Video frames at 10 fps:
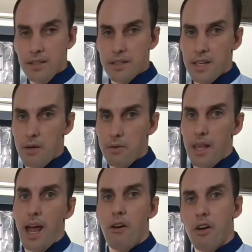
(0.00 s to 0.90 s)
the T with
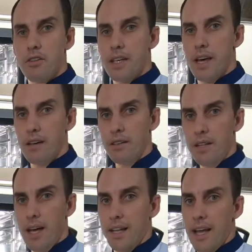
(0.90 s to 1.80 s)
the arrow down
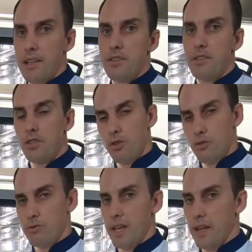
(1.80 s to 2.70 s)
allows you to
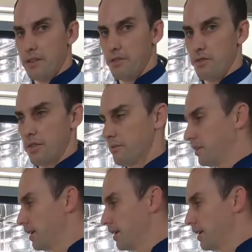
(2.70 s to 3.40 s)
cool down the unit.